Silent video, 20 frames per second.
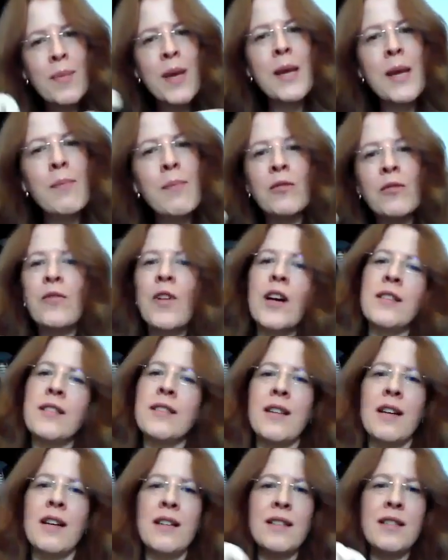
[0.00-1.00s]
people first
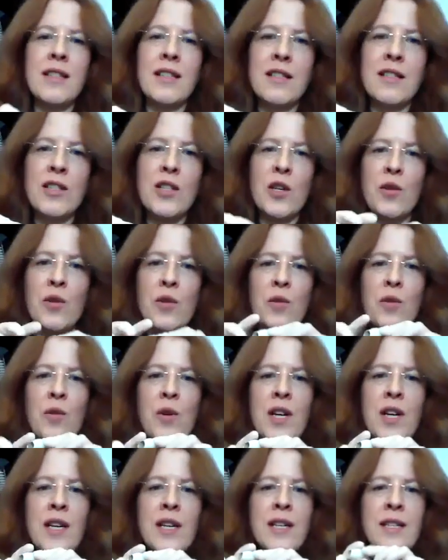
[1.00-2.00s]
started to
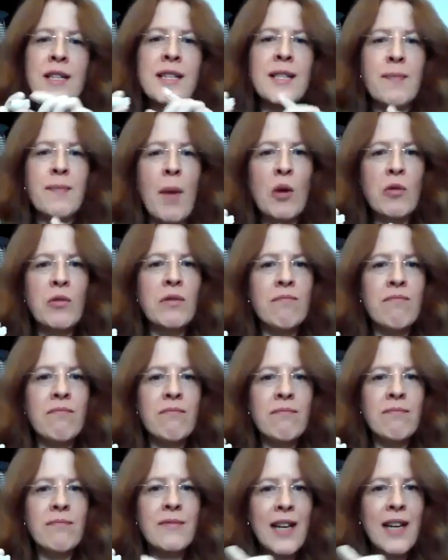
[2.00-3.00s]
smoke,
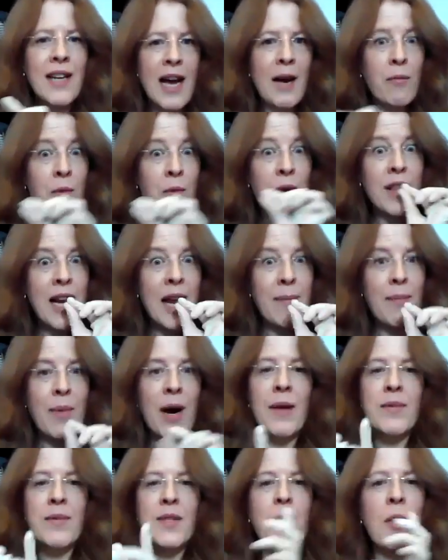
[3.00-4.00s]
with clay
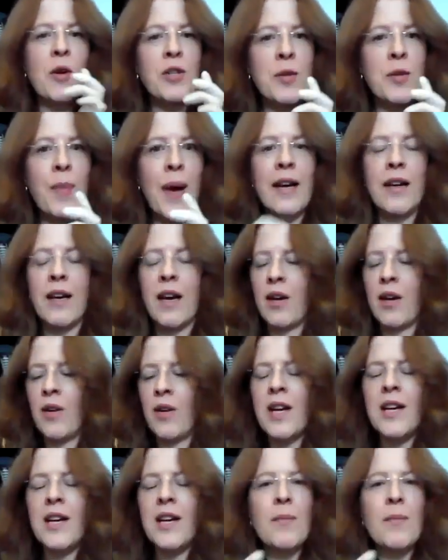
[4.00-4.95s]
pipes, smoked tobacco.